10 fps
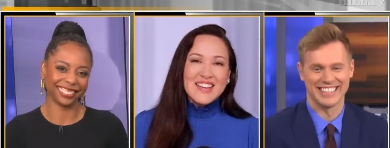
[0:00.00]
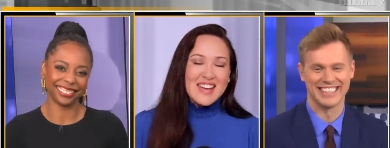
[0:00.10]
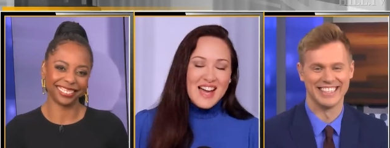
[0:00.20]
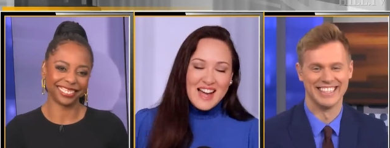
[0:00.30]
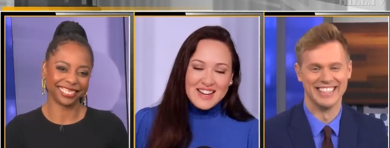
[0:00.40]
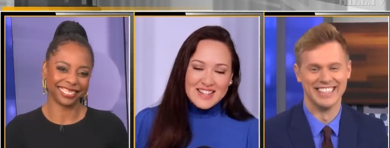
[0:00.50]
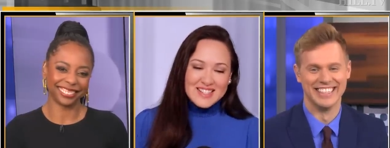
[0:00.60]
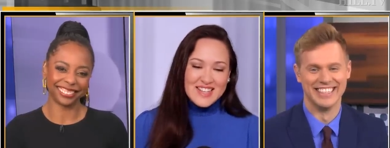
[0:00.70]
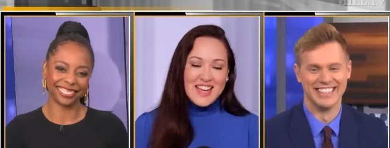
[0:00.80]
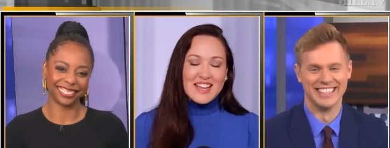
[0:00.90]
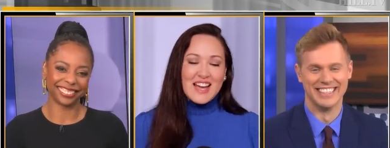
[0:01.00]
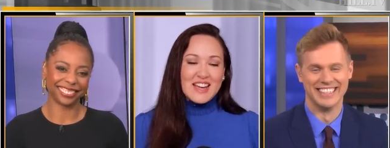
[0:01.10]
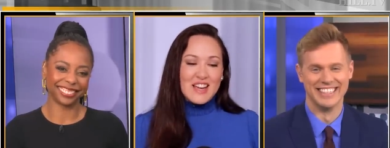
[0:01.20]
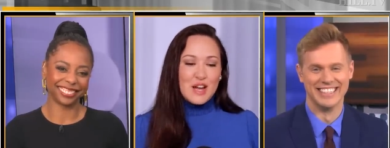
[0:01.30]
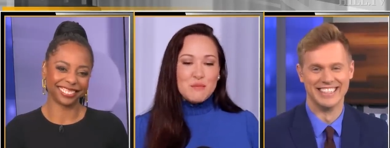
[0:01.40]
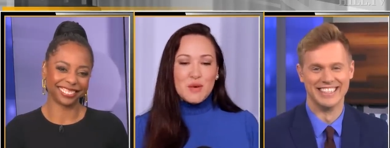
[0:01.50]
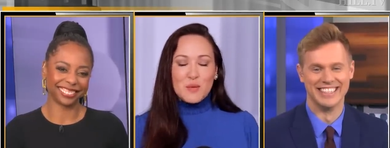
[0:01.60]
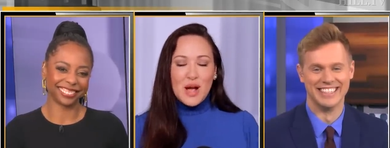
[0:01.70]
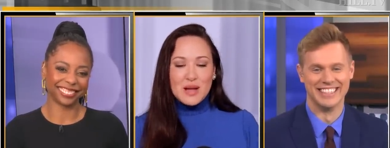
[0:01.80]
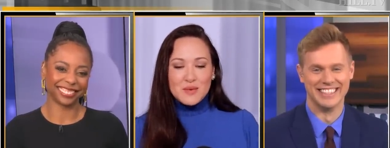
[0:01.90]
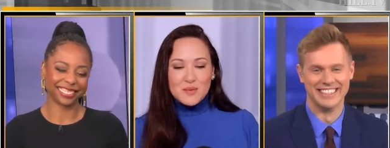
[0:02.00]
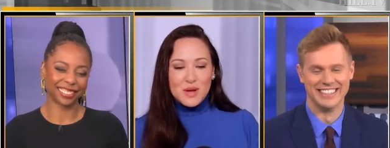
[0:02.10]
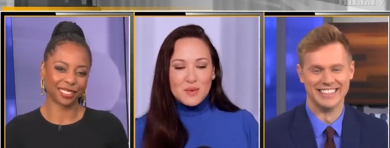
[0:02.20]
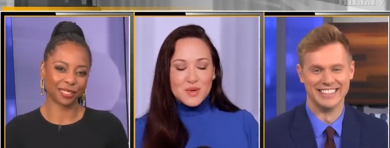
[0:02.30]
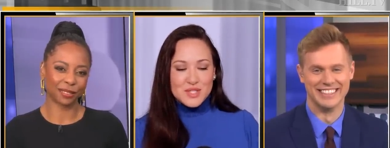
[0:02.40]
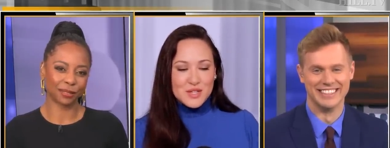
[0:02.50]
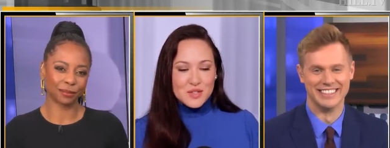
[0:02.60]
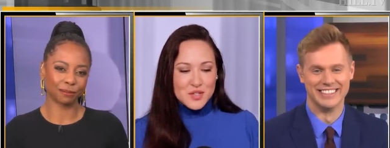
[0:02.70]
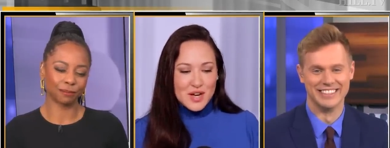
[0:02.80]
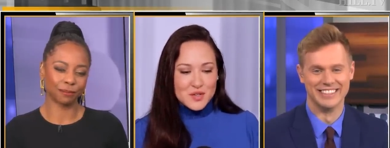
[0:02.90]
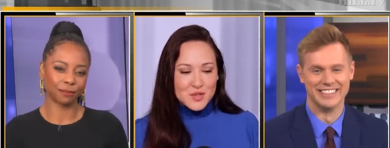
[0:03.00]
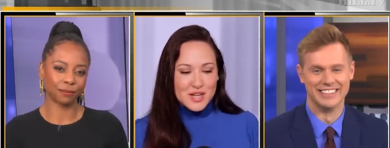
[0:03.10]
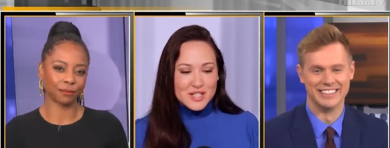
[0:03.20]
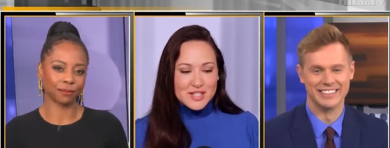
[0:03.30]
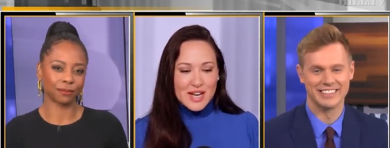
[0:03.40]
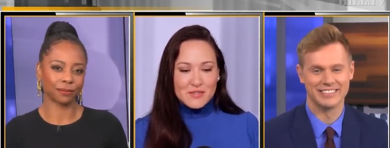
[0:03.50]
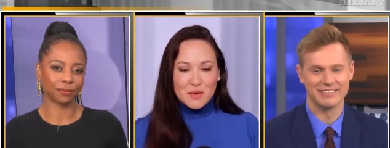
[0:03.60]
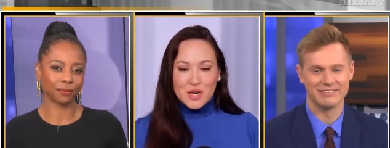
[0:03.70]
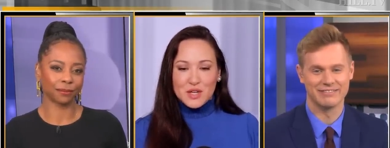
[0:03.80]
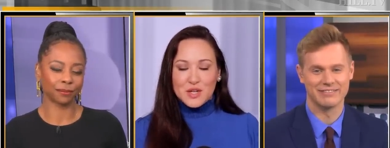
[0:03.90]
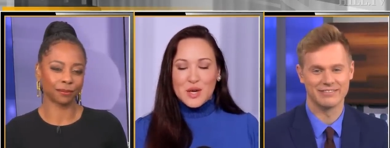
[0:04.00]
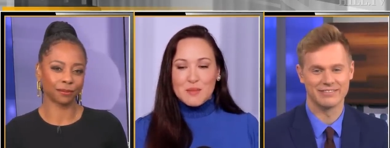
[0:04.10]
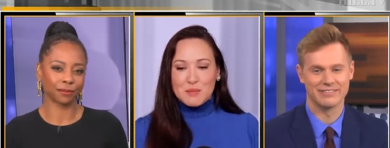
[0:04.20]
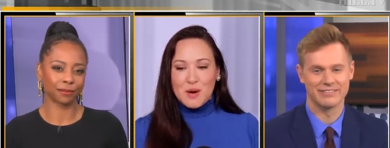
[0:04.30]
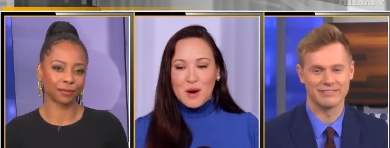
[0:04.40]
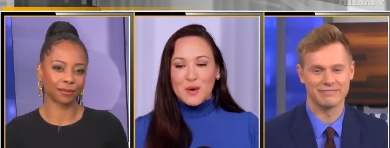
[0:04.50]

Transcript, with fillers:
Speaker 1: yeah, I need to take. I, I'm. I well, we're still trying trying to decide if I'm going to come tomorrow